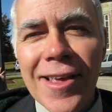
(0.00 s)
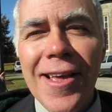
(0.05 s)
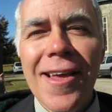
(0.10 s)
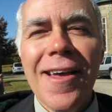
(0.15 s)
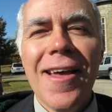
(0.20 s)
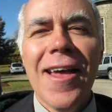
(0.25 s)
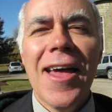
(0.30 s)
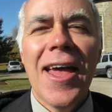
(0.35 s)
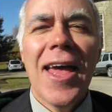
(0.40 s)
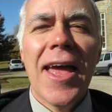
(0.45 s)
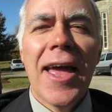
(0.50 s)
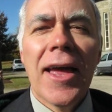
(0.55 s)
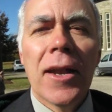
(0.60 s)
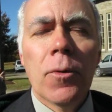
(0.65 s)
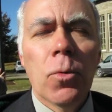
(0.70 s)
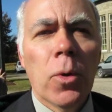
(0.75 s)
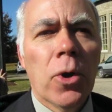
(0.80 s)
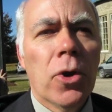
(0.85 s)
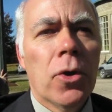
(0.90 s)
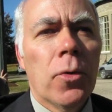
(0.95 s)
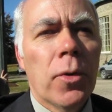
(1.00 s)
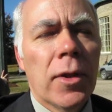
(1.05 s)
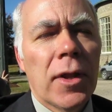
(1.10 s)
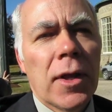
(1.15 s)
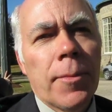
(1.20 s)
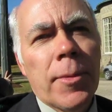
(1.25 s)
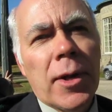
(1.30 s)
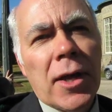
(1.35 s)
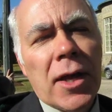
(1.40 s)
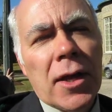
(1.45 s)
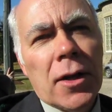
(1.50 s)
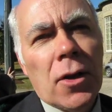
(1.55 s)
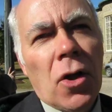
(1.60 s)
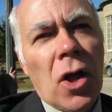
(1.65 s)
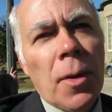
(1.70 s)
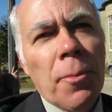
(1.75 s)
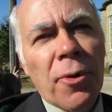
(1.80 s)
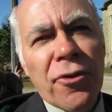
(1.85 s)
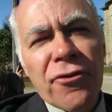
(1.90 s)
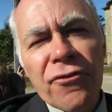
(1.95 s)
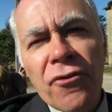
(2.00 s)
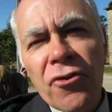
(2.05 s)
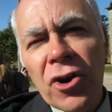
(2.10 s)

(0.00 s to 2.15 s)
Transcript: And we're going to eliminate almost